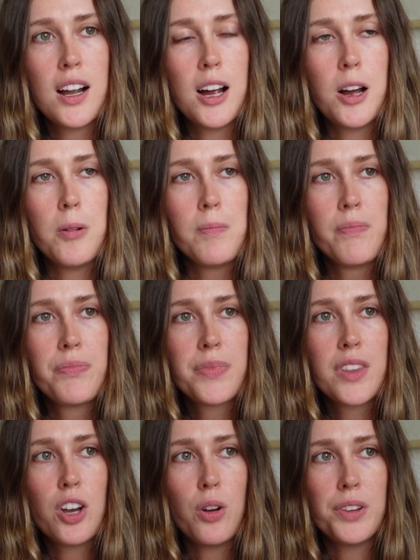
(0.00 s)

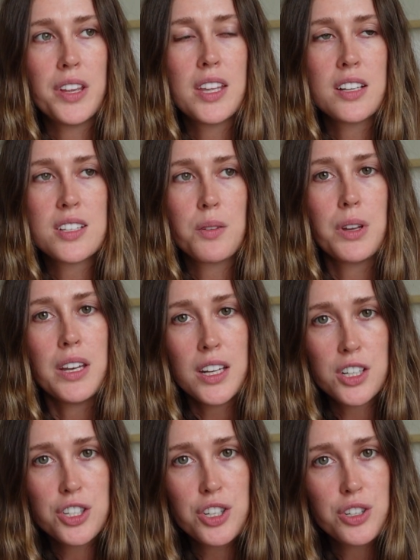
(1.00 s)
The only things that we
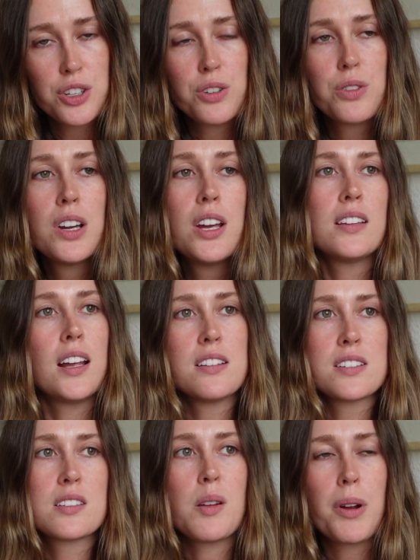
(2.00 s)
needed to do, that
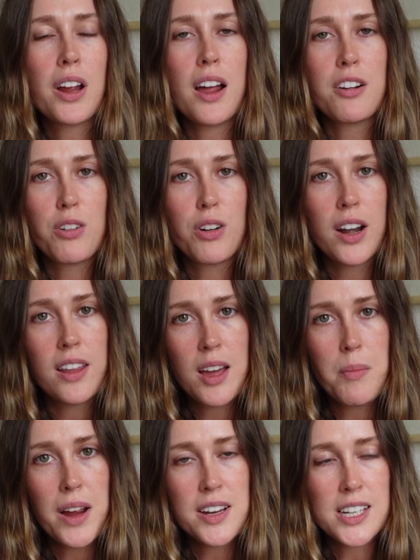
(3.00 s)
is a separate category,
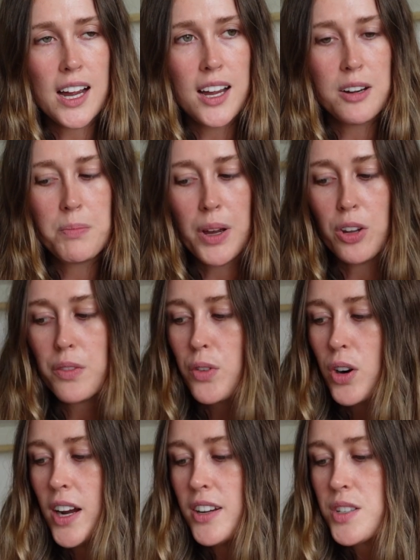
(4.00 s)
that my dad built
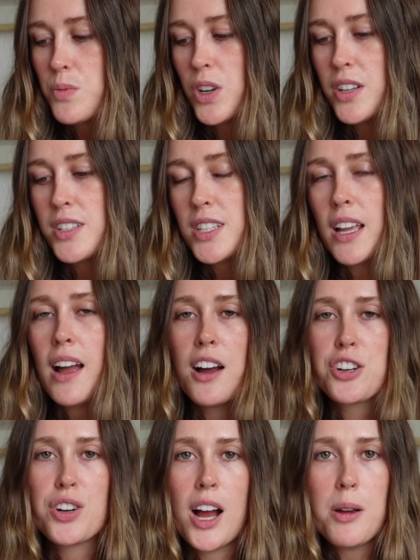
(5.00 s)
for us was the
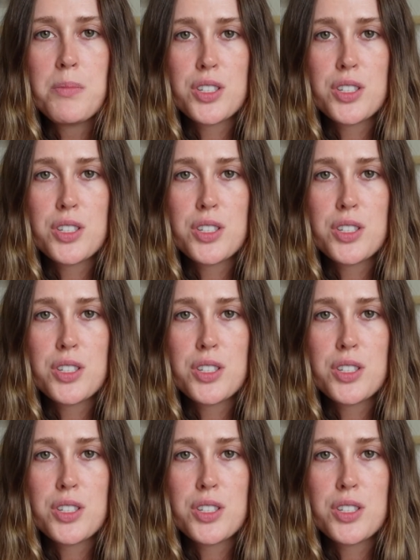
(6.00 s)
cash wrap.